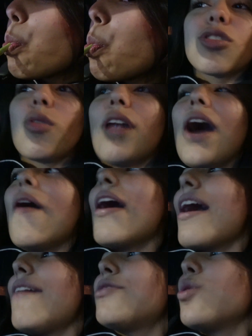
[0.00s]
so now I
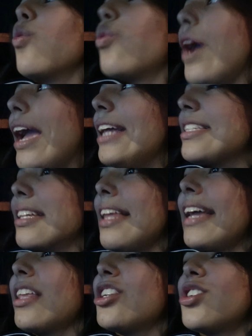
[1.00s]
have to wait,
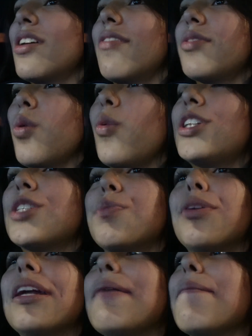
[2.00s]
select a shift, which
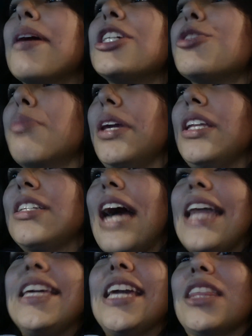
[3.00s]
pretty much means I
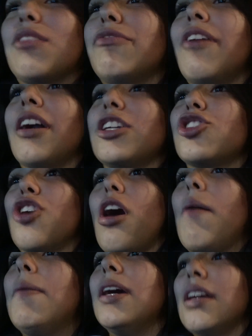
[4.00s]
didn't get the fucking
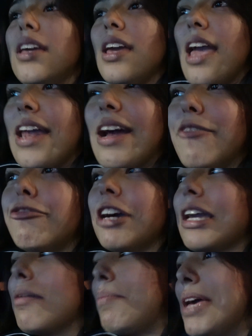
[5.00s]
job. And I'm
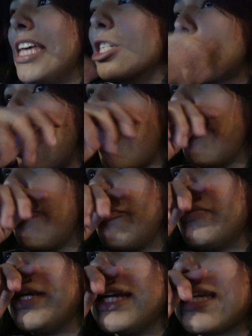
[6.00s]
fucking pissed off
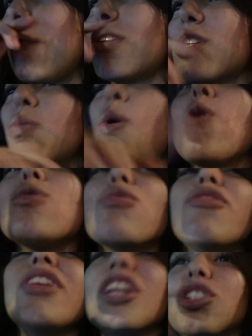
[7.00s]
because I was supposed to
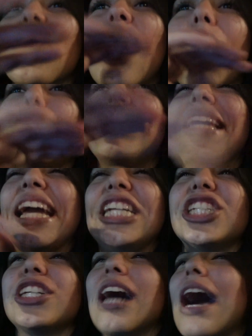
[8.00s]
finish the whole
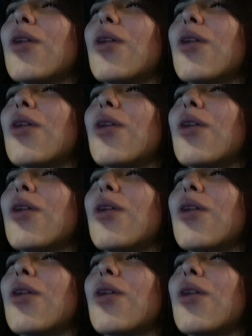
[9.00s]
application.